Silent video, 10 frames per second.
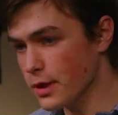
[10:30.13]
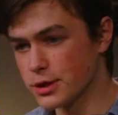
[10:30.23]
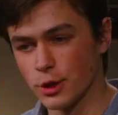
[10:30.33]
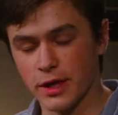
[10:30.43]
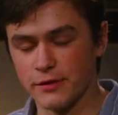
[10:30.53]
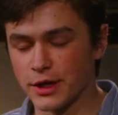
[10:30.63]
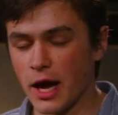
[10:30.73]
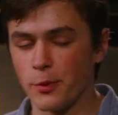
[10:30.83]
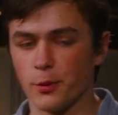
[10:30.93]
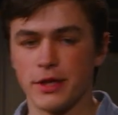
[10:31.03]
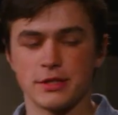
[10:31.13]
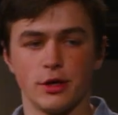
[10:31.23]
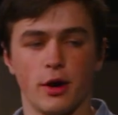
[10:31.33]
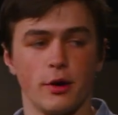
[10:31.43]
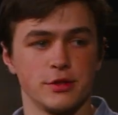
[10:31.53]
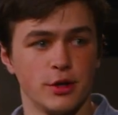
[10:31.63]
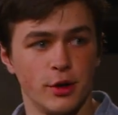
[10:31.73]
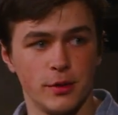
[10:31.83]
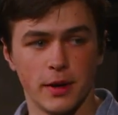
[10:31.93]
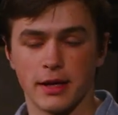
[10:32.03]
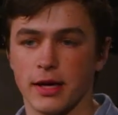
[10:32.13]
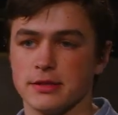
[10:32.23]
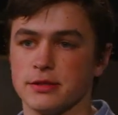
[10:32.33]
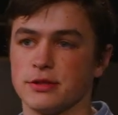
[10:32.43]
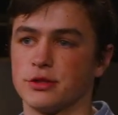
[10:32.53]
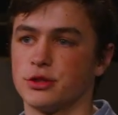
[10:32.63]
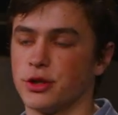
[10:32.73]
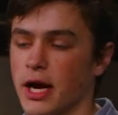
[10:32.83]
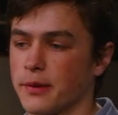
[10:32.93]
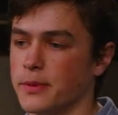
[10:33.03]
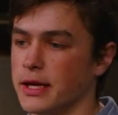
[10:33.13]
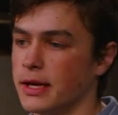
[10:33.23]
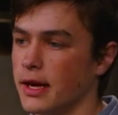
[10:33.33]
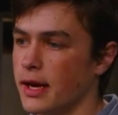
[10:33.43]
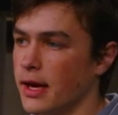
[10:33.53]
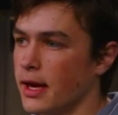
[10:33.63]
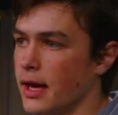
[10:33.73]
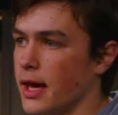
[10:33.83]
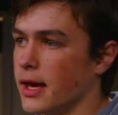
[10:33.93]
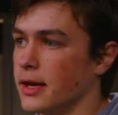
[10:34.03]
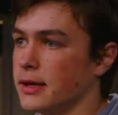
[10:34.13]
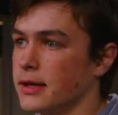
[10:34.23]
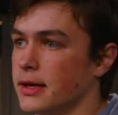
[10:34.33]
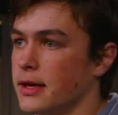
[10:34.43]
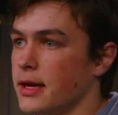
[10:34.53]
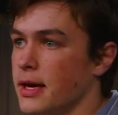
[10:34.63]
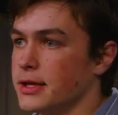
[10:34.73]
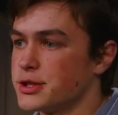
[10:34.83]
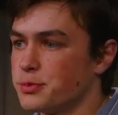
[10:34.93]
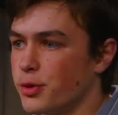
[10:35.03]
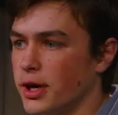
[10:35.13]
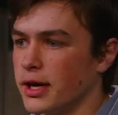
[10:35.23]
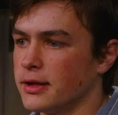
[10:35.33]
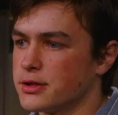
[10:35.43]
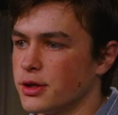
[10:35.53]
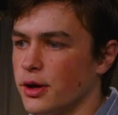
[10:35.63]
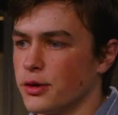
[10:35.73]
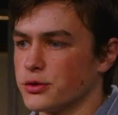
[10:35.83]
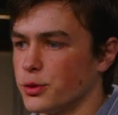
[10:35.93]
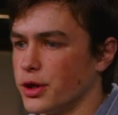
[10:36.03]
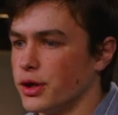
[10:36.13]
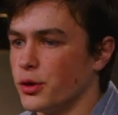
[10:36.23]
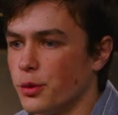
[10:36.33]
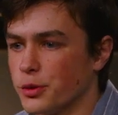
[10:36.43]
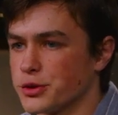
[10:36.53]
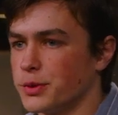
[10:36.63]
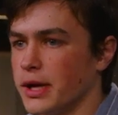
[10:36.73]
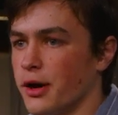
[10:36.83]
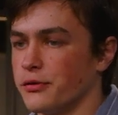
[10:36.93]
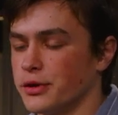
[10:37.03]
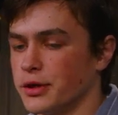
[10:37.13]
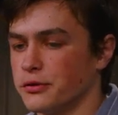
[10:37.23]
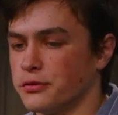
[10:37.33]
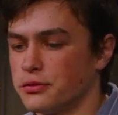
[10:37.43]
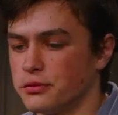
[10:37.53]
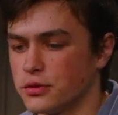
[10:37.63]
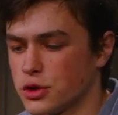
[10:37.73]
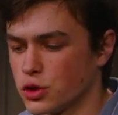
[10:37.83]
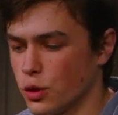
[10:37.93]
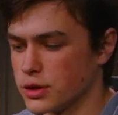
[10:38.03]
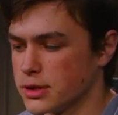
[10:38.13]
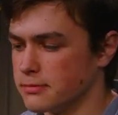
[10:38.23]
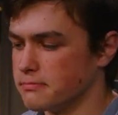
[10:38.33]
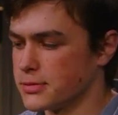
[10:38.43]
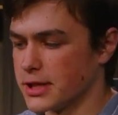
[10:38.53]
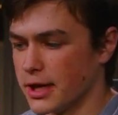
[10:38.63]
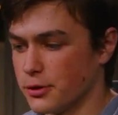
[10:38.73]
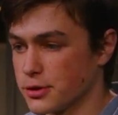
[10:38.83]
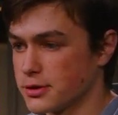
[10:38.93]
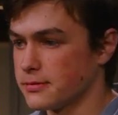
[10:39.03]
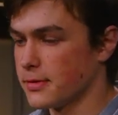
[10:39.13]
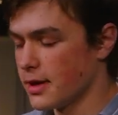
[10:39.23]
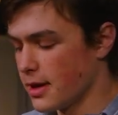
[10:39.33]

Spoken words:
So even a couple weeks ago, I was going to my cousin's track meet, and it's spring, so I was wearing a normal spring outfit of shorts and sandals.